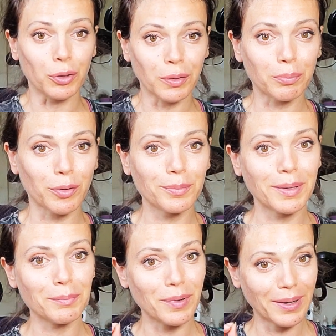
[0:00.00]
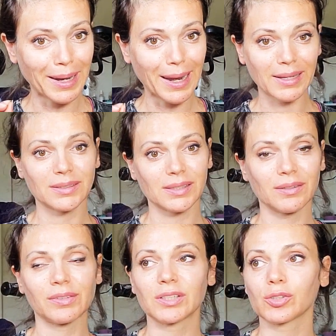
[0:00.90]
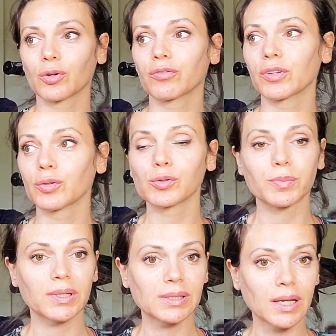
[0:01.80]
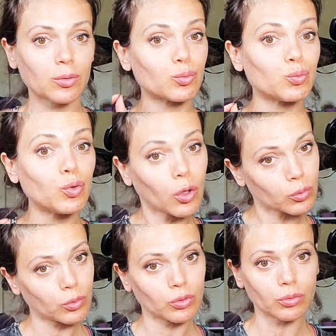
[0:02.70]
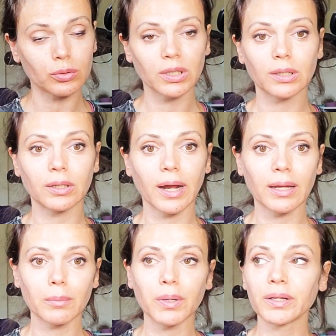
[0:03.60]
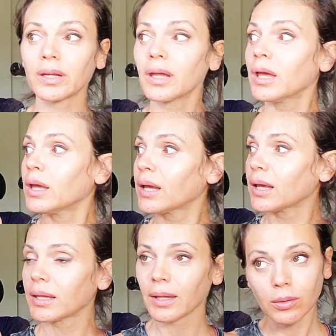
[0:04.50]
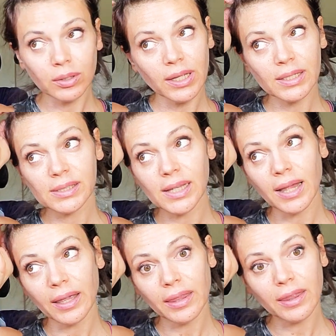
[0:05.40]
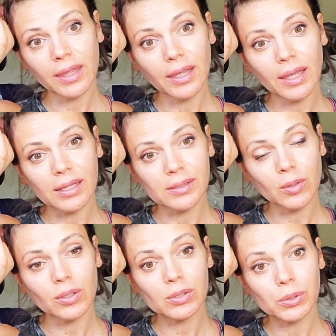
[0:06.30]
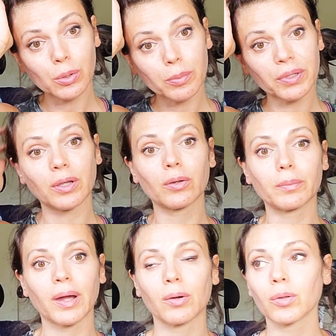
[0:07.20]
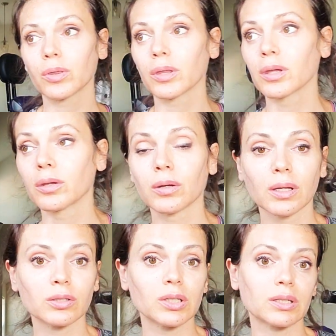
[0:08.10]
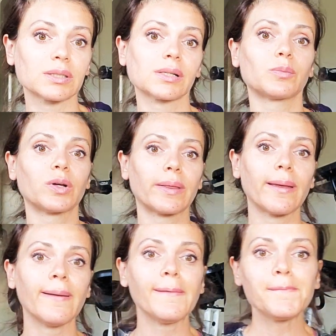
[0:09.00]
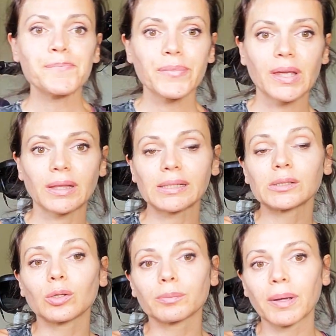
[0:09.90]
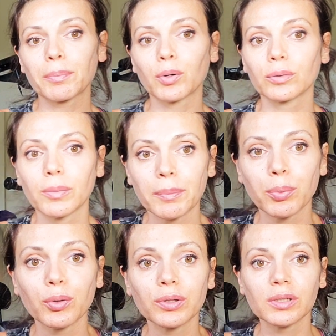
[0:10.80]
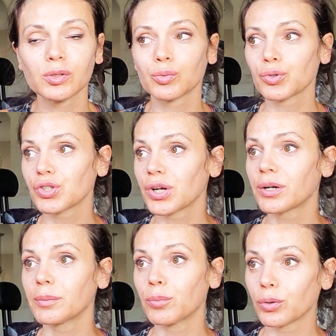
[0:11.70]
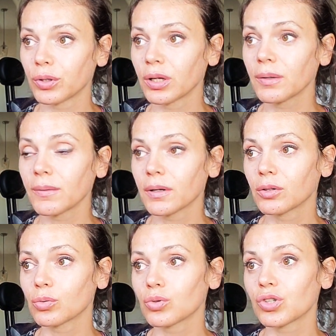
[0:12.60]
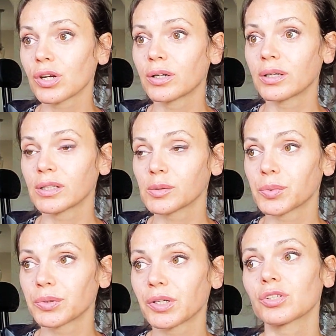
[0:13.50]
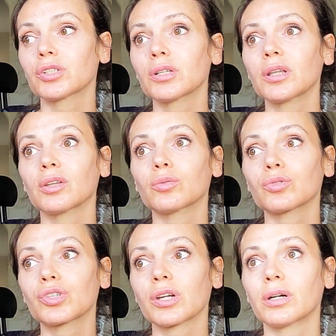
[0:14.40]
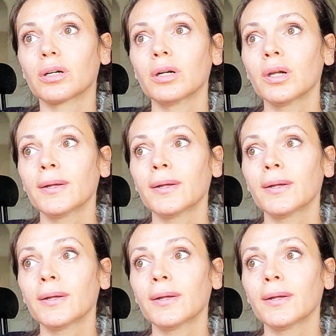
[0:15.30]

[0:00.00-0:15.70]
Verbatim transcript: doing probably less of these talk videos because i do not want to trigger anybody and nowadays i think as long as you're opening your mouth you can trigger someone and that's not my point my point is to share beauty and to share inspiration and to share